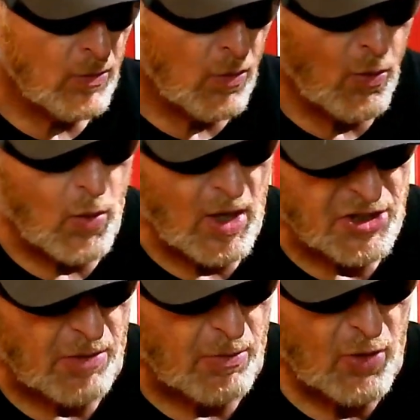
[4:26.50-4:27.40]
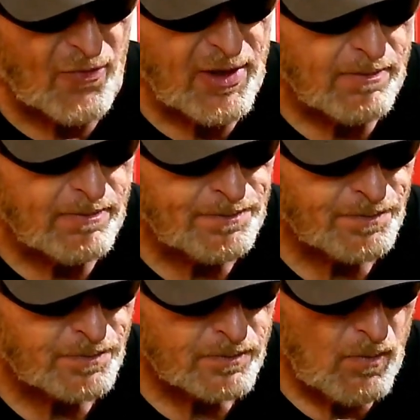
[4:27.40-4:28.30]
Are we watching a movie?
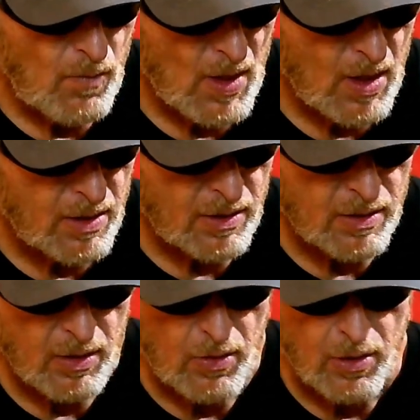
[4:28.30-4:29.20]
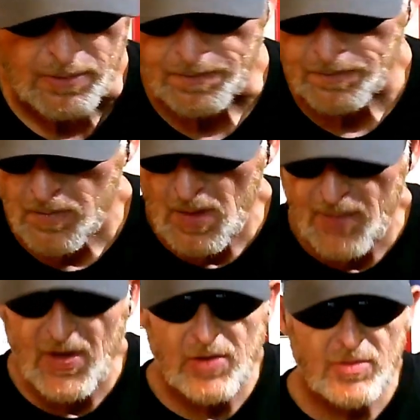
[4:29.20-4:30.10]
Good Lord.
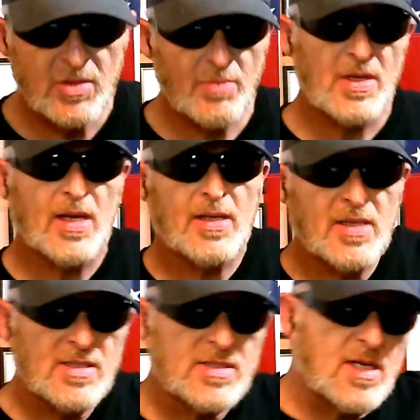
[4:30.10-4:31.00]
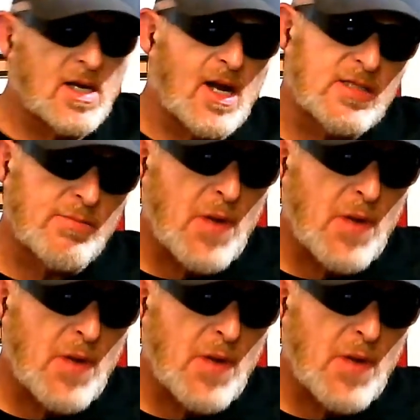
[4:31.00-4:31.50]
If I knew it was going to be like this, I got some